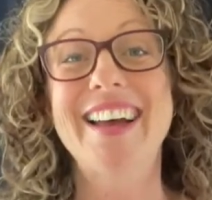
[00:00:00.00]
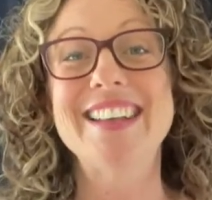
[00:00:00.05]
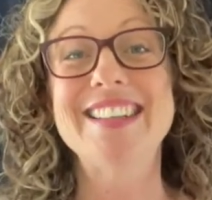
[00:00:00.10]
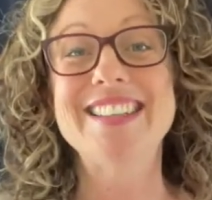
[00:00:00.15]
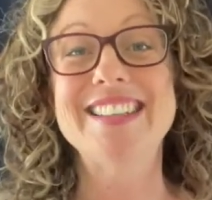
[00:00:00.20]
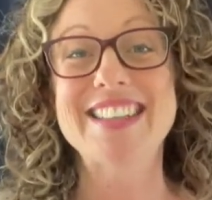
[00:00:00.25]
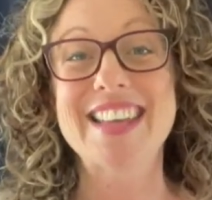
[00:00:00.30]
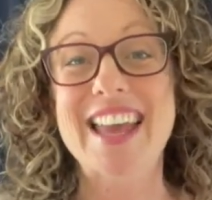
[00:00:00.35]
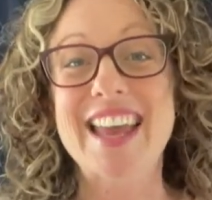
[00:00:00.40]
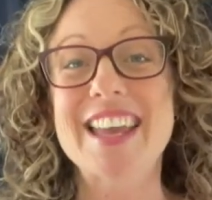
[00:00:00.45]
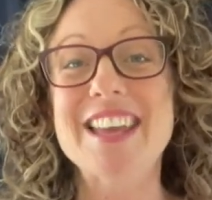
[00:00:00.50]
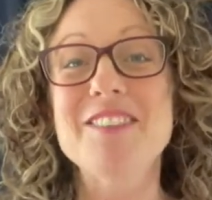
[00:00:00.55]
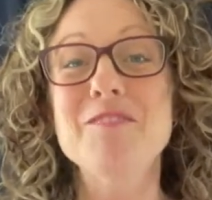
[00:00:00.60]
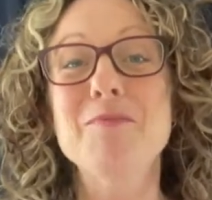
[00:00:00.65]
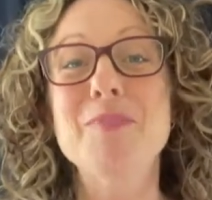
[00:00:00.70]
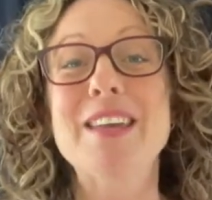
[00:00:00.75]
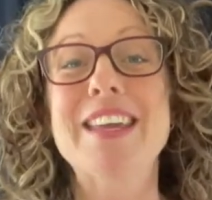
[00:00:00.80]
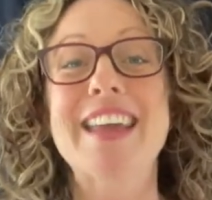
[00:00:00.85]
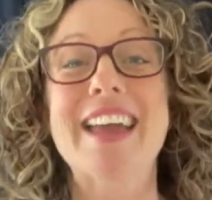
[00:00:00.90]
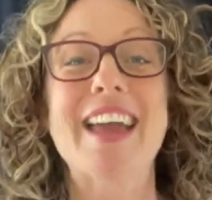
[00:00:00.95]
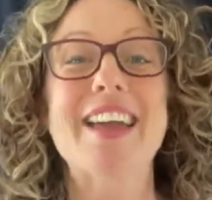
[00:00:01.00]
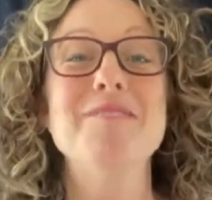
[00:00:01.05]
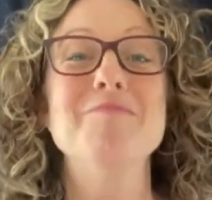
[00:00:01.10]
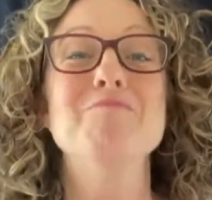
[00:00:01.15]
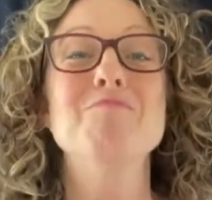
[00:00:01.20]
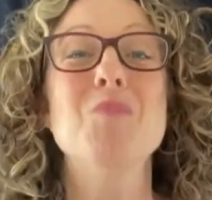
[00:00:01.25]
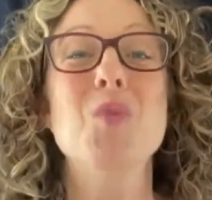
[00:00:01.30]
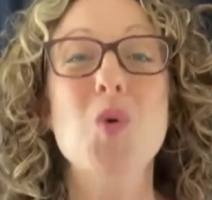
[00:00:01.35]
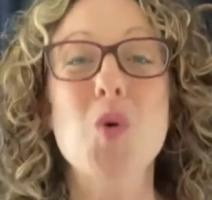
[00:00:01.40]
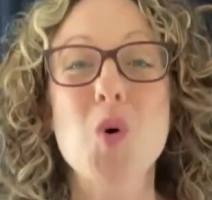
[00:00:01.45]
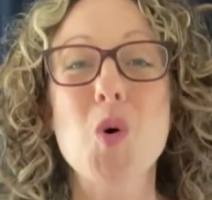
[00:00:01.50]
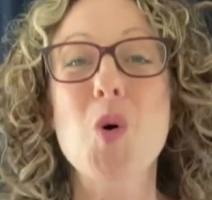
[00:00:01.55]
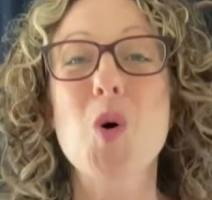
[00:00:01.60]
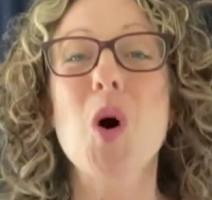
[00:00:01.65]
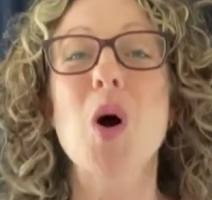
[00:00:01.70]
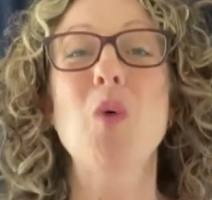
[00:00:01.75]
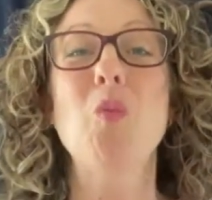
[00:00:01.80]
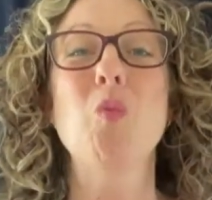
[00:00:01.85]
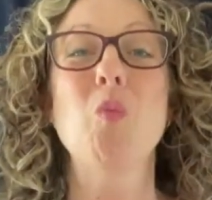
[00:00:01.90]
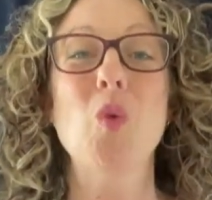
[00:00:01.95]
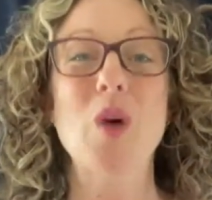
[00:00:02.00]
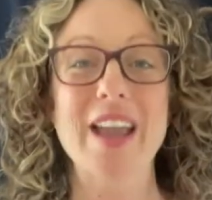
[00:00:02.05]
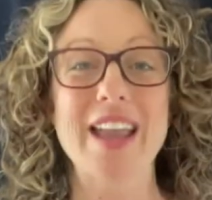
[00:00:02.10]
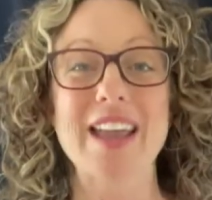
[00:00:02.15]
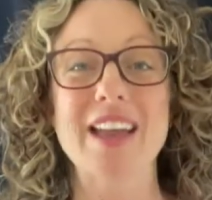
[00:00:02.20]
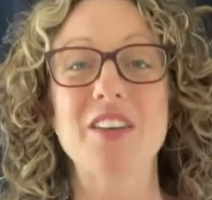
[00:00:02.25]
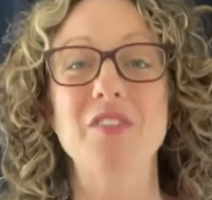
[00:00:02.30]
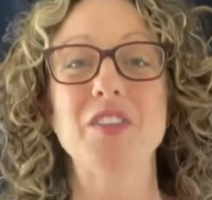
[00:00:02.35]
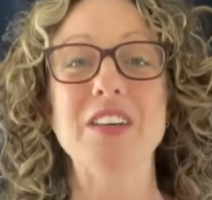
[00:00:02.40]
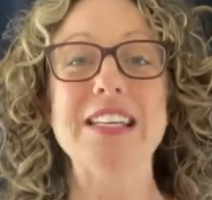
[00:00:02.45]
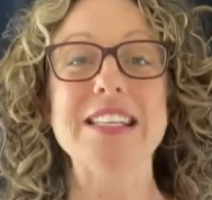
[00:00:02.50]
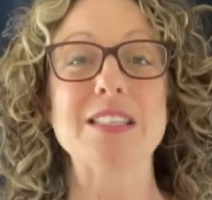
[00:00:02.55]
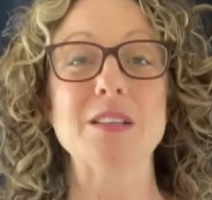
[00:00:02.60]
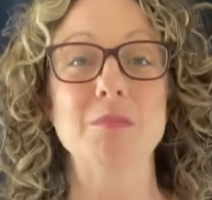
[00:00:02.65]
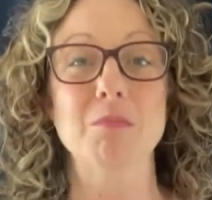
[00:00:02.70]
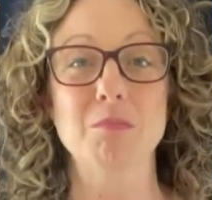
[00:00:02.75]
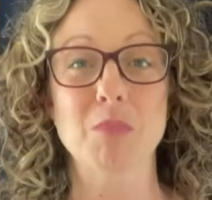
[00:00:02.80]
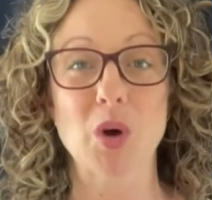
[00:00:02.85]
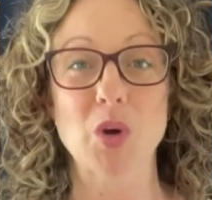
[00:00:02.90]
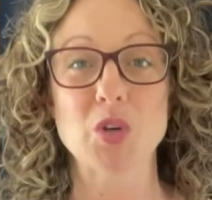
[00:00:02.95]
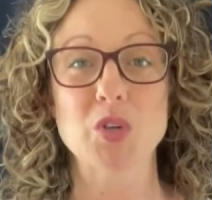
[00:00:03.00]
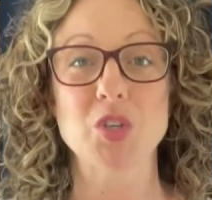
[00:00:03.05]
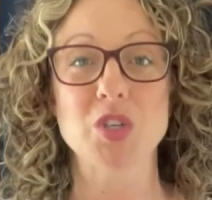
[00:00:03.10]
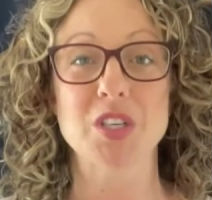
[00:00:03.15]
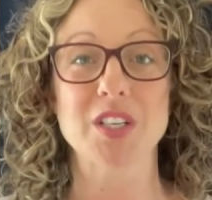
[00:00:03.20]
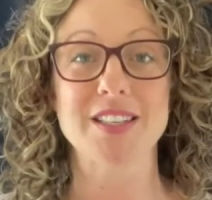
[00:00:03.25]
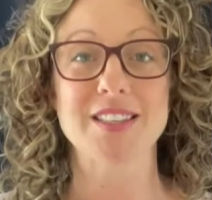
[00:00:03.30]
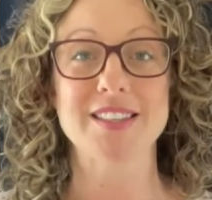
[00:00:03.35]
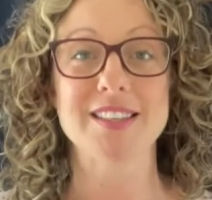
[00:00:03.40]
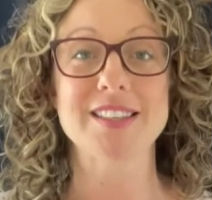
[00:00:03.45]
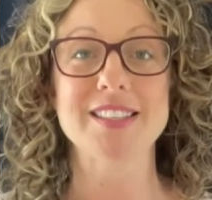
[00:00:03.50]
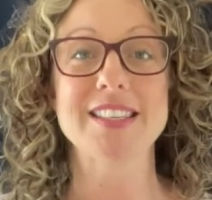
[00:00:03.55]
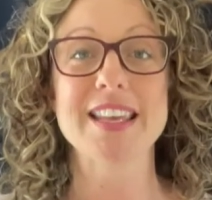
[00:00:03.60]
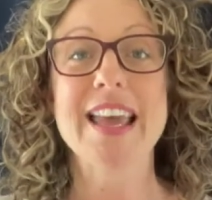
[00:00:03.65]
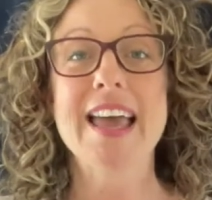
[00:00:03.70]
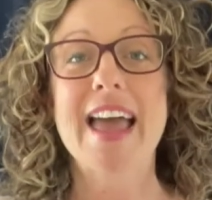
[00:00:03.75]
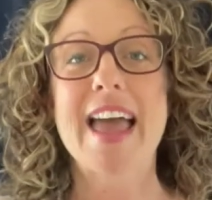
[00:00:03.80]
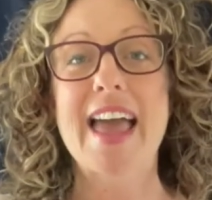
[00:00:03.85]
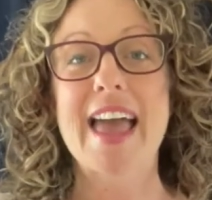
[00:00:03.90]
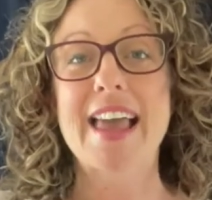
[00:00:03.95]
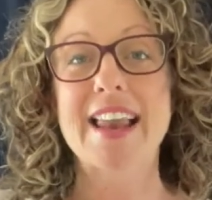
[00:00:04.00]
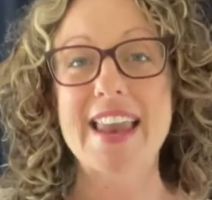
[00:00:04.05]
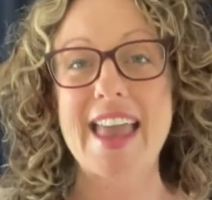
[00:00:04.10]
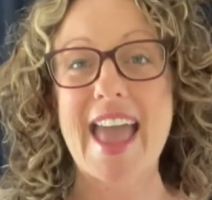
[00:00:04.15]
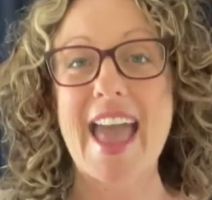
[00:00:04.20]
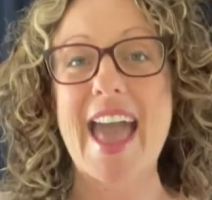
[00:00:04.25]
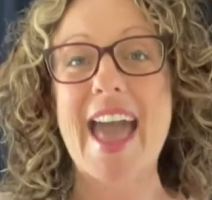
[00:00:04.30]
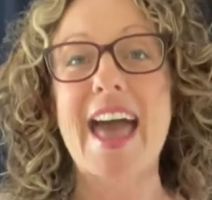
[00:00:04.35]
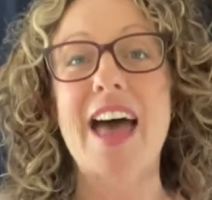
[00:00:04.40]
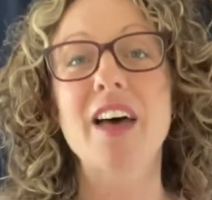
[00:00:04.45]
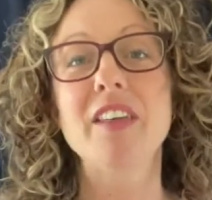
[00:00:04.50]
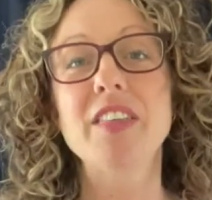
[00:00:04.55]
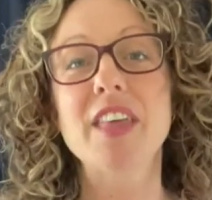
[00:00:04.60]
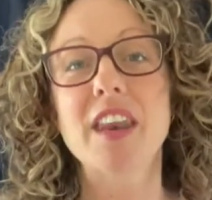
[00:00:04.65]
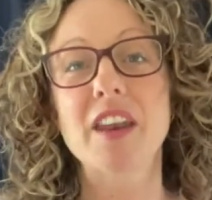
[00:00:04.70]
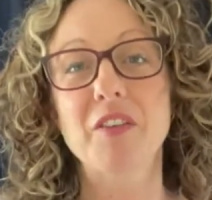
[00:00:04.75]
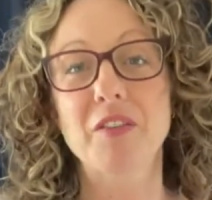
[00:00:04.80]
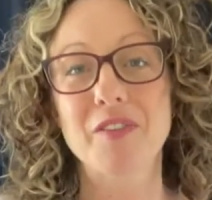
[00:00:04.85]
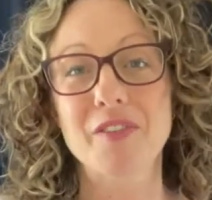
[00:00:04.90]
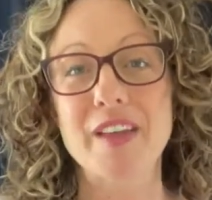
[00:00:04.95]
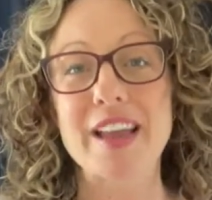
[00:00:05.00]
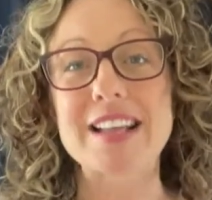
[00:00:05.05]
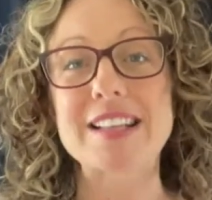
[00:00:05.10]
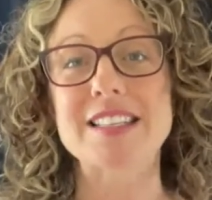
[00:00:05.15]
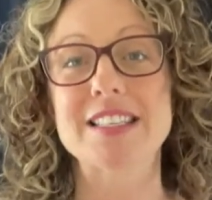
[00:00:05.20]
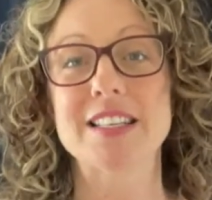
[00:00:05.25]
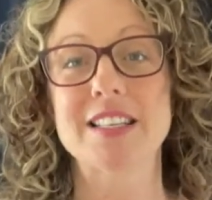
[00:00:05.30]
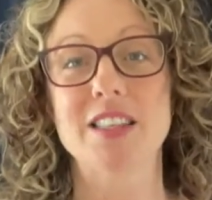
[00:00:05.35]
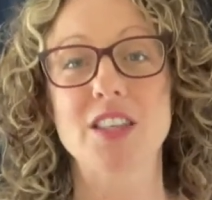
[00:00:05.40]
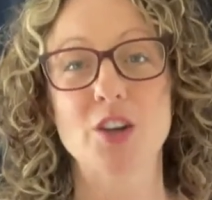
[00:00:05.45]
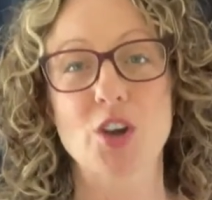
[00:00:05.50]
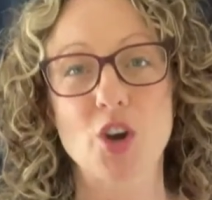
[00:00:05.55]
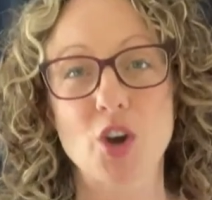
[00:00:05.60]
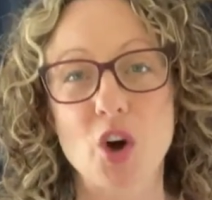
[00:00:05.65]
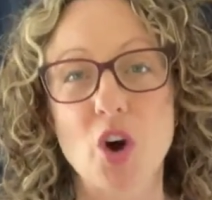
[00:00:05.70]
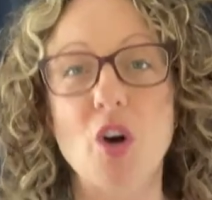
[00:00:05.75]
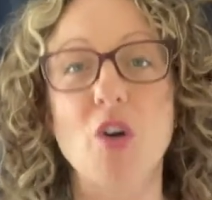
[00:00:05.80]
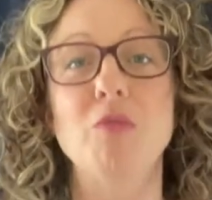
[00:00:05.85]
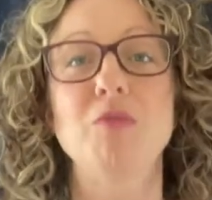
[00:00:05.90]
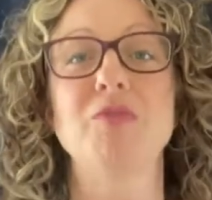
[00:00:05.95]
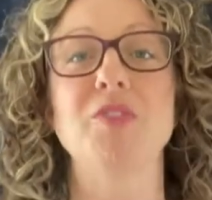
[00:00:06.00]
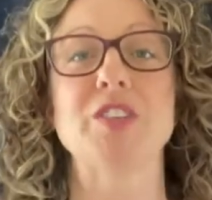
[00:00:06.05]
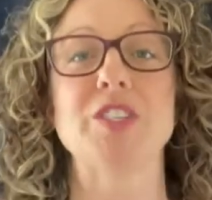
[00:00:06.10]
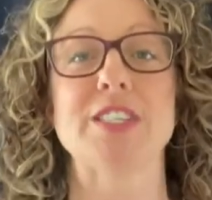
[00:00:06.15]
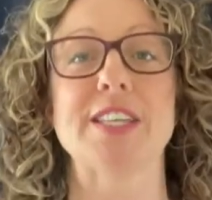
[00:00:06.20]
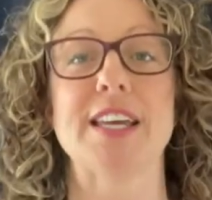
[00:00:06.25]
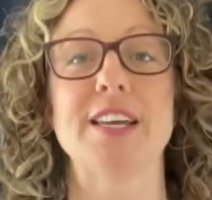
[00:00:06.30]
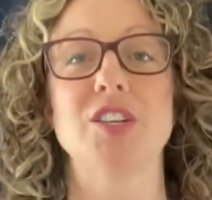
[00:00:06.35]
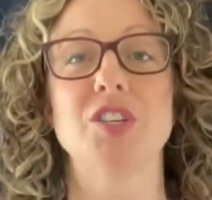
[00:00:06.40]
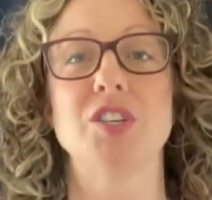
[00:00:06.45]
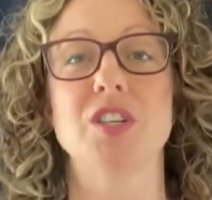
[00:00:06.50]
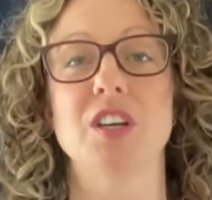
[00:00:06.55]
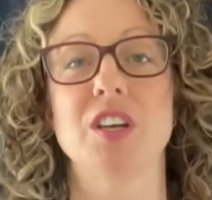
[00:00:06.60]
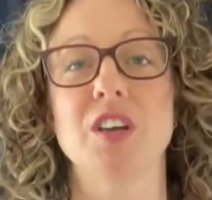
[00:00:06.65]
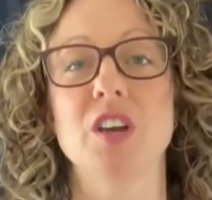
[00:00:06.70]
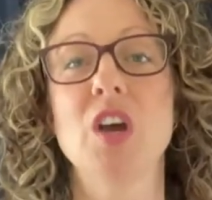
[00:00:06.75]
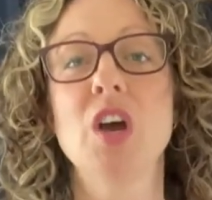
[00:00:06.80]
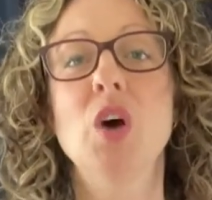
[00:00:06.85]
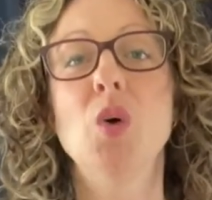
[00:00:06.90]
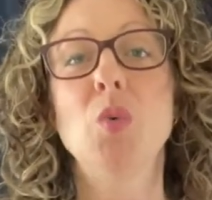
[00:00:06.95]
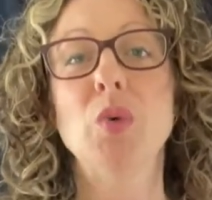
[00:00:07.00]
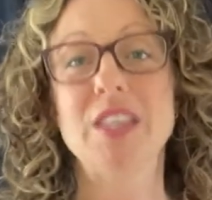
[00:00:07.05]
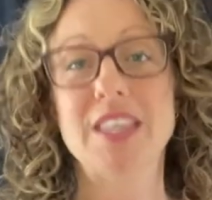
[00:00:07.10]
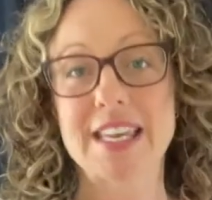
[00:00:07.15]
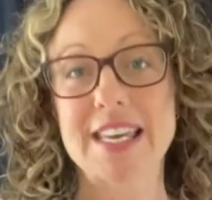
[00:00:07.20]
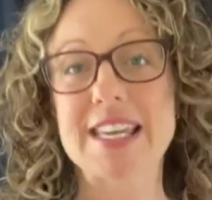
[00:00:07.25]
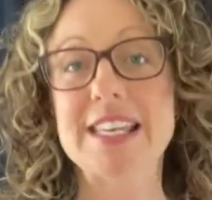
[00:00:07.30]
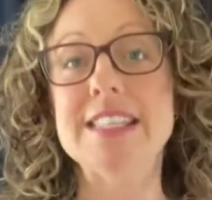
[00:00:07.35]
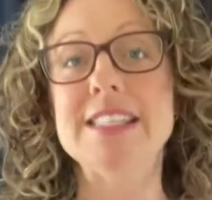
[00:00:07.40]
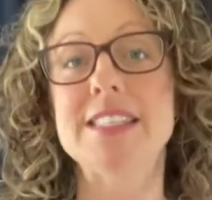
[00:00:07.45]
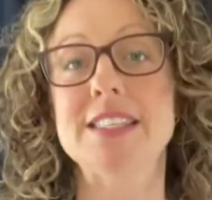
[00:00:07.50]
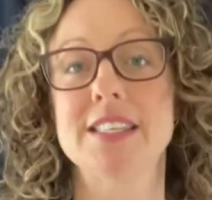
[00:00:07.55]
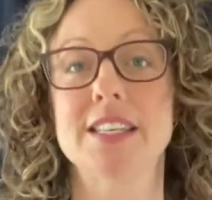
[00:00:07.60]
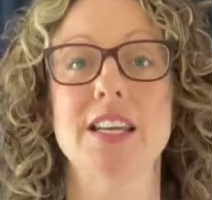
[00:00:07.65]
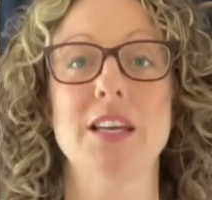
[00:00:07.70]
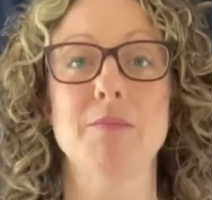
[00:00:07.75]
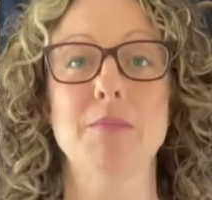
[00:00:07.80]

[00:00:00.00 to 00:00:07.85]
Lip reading: Dave became more aware of his emotions and how that affected the conversation with his team